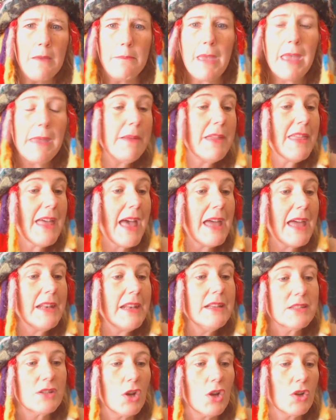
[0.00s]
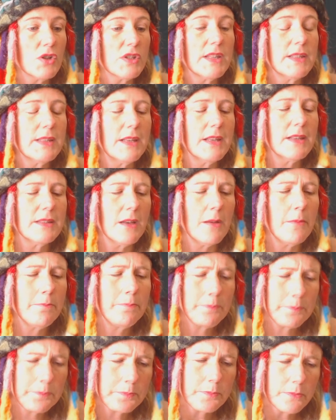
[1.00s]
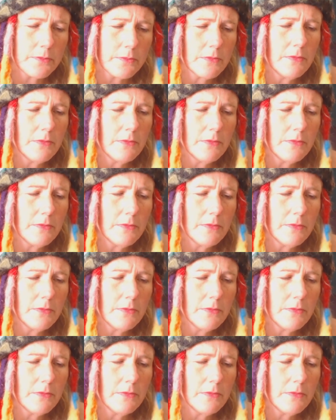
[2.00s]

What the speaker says: Maybe that is narcissism.